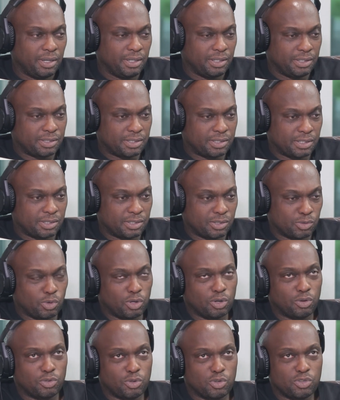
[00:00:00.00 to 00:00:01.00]
it's
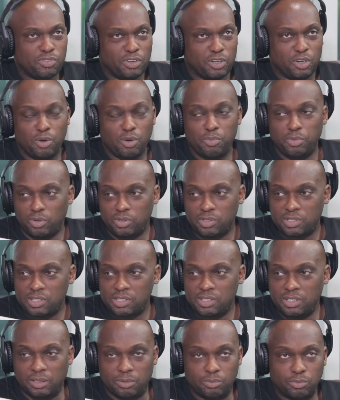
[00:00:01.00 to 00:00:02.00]
one of those phenomenons,
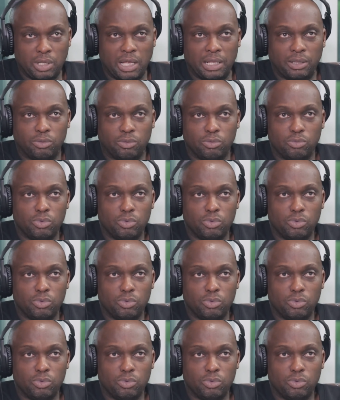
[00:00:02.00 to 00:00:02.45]
isn't it? That